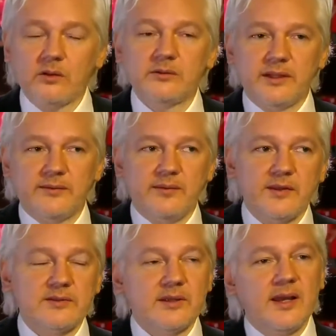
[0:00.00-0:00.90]
Well,
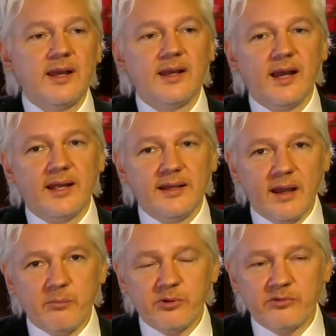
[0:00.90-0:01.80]
there's a
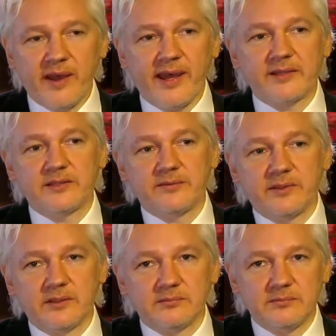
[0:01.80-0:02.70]
number of hacks of
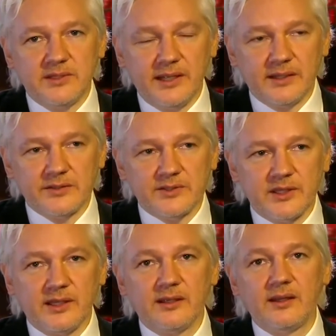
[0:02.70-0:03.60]
the
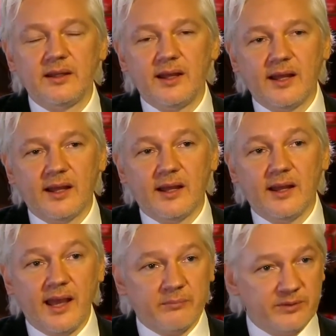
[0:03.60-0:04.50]
DNC
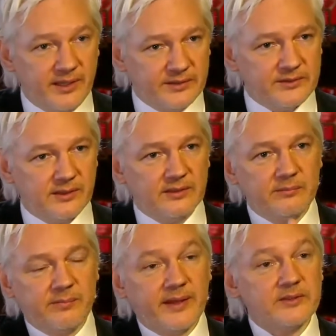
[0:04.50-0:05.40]
and Podesta
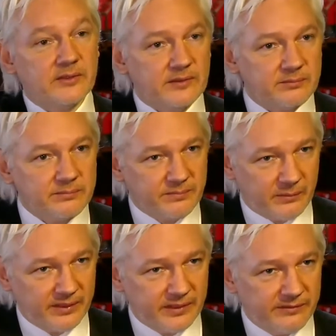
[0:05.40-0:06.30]
based on the
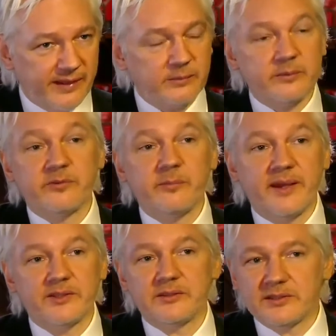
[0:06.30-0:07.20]
publicly available
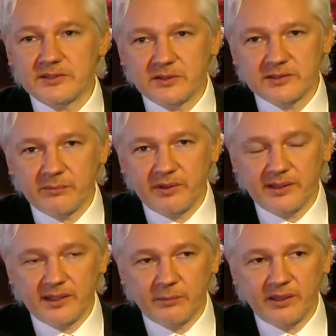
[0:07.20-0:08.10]
information. This is not
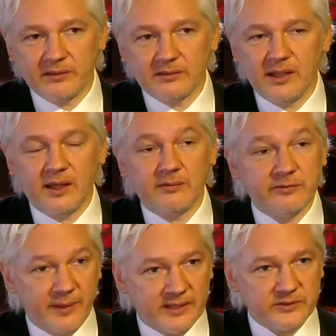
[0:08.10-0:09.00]
something coming
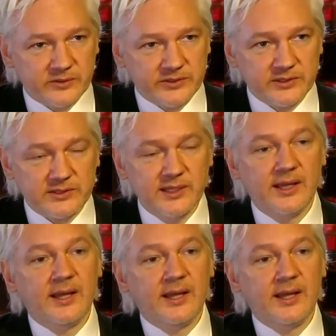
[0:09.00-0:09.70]
from our sources.